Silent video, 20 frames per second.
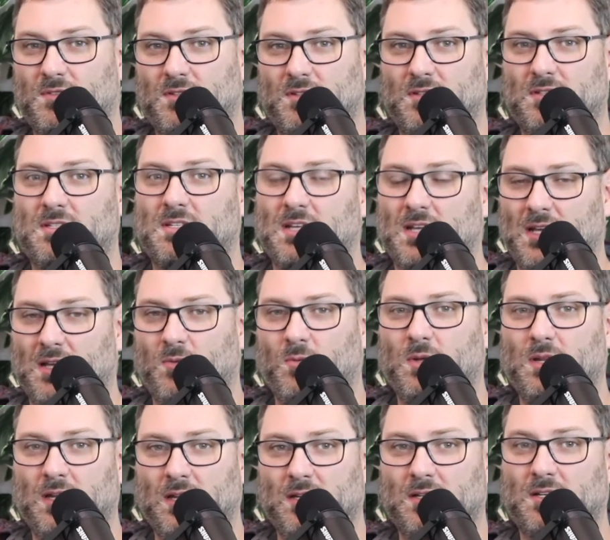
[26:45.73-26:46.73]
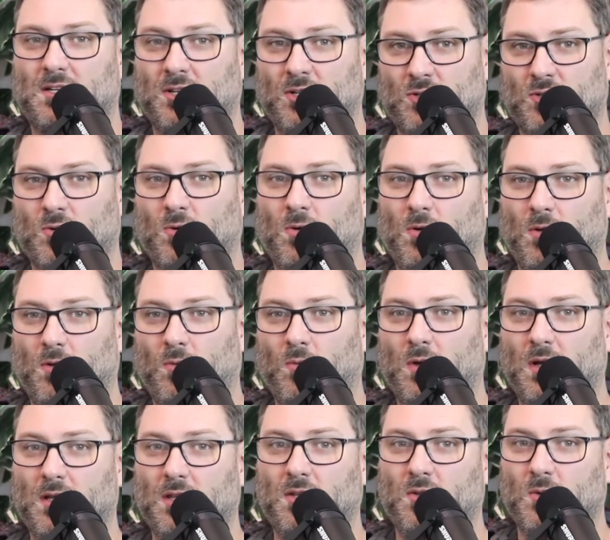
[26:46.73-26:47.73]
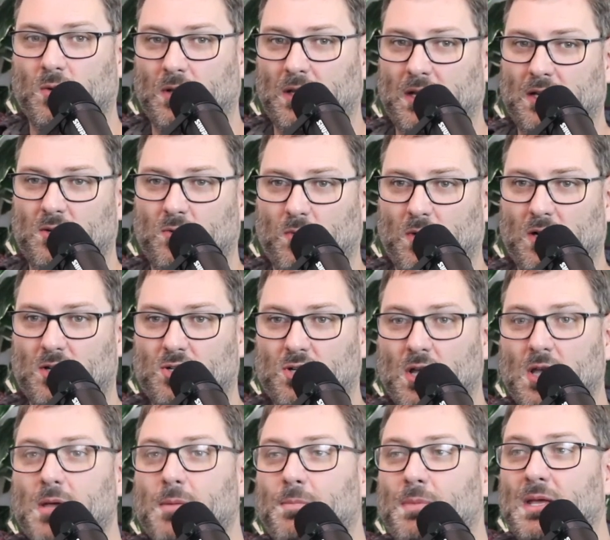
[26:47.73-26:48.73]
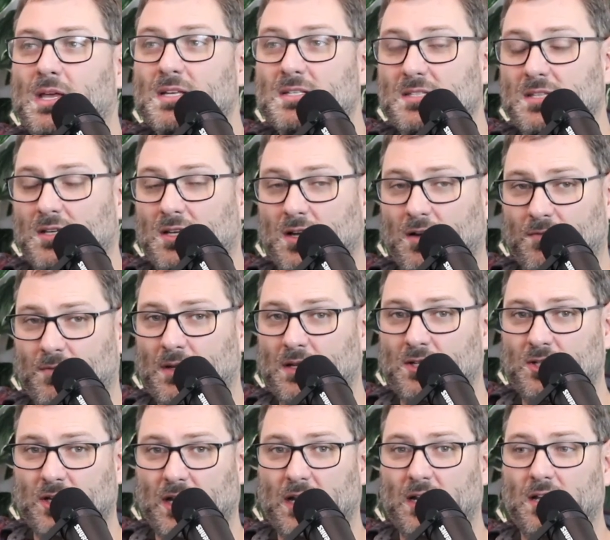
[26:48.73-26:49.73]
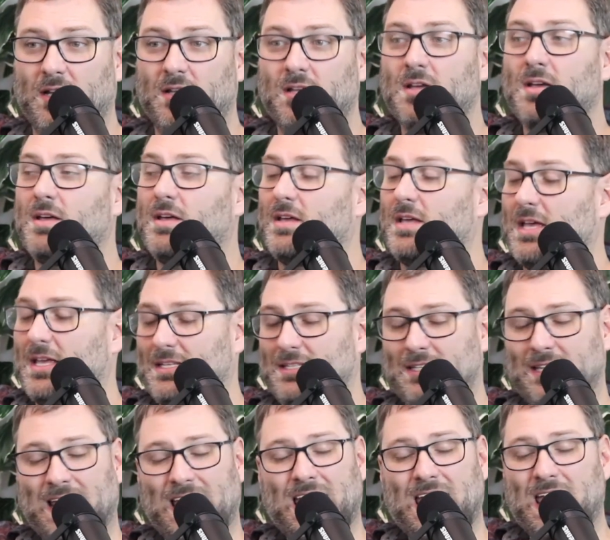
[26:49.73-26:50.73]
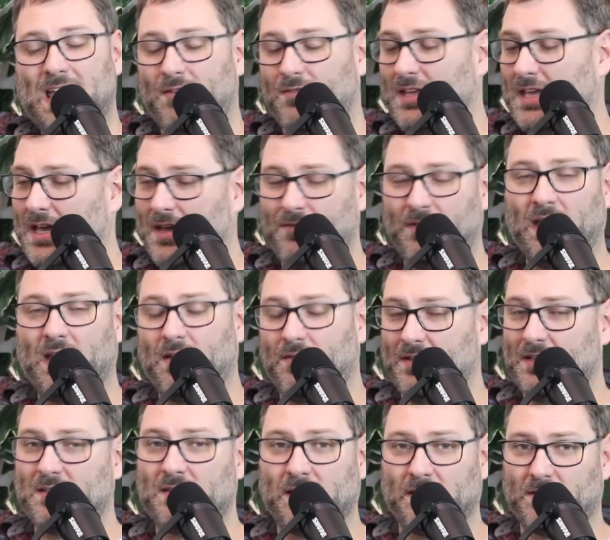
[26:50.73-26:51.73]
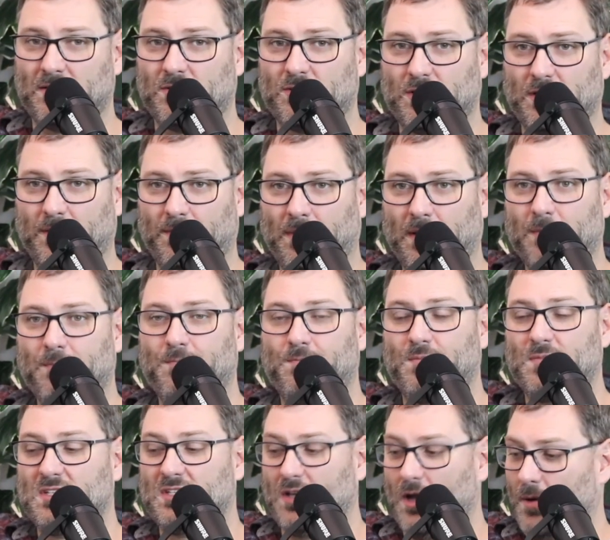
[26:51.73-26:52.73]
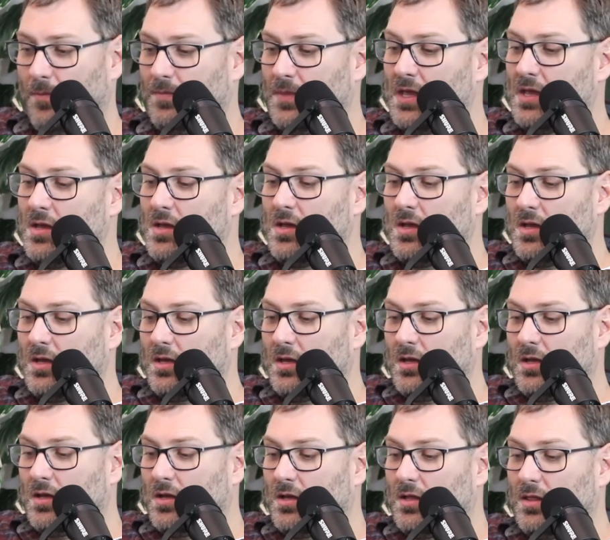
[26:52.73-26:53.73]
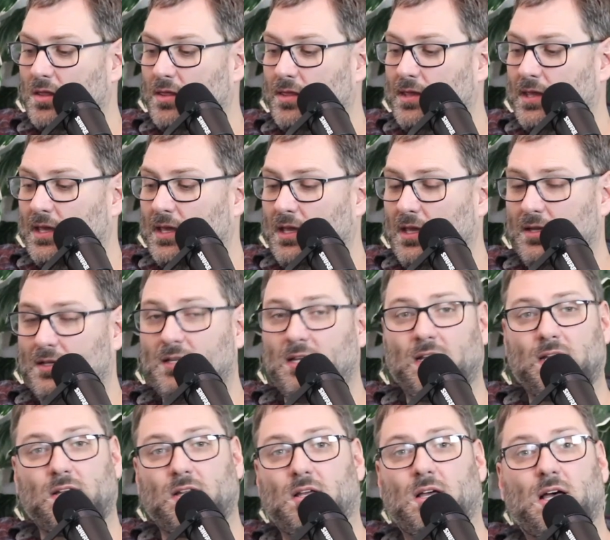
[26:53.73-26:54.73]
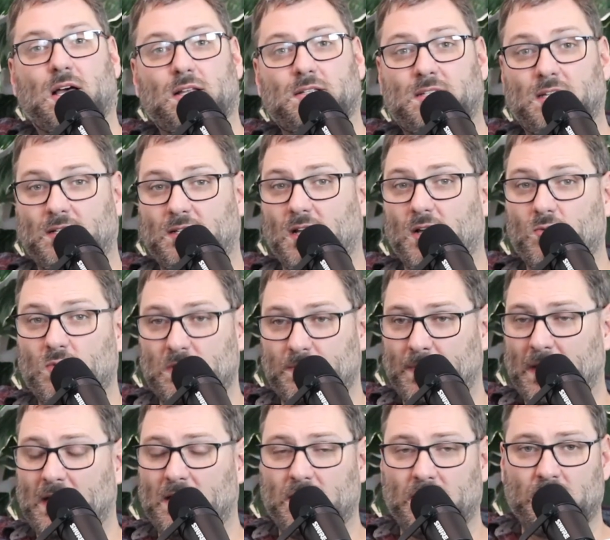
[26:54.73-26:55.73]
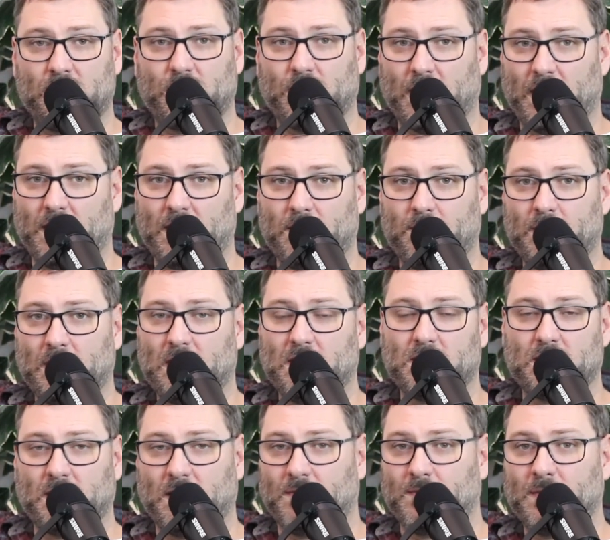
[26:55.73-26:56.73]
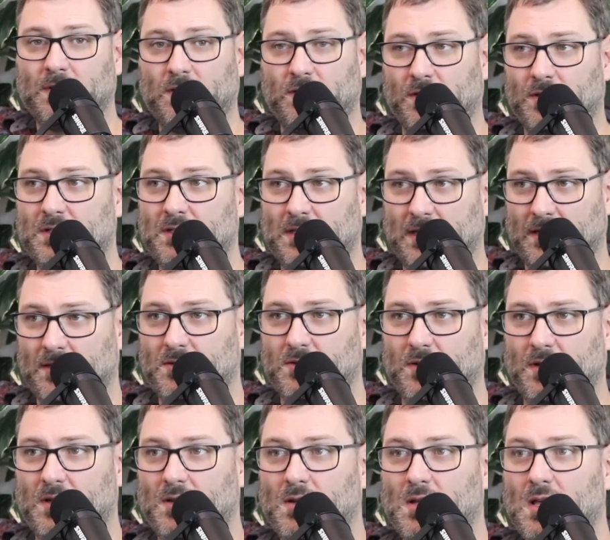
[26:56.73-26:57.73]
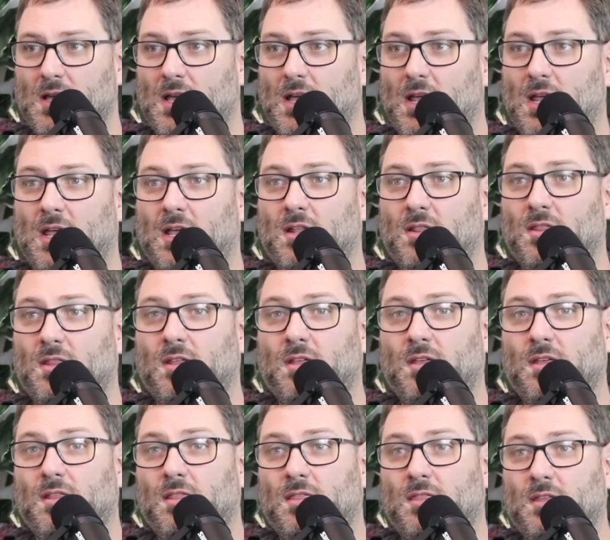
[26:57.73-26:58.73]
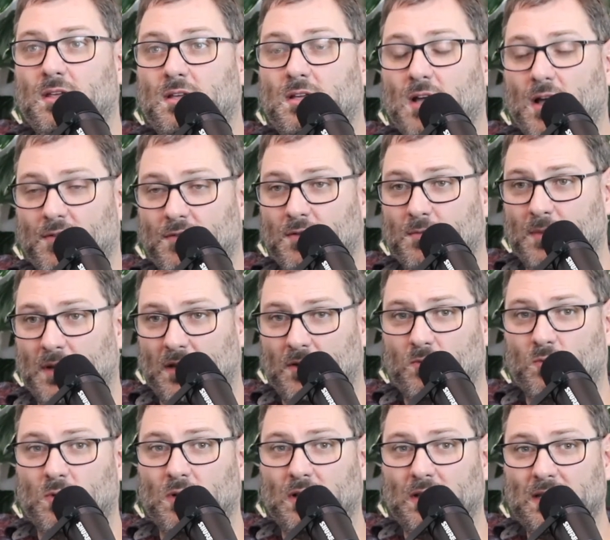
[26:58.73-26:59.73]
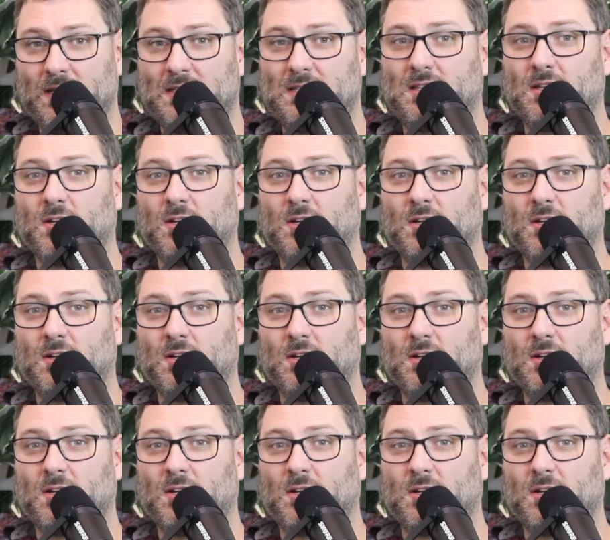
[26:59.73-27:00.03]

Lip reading: saying we need to control what you're allowed to watch, because the government in China has heavy censorship. So the TikTok was banned in China because the government couldn't censor it, and the government released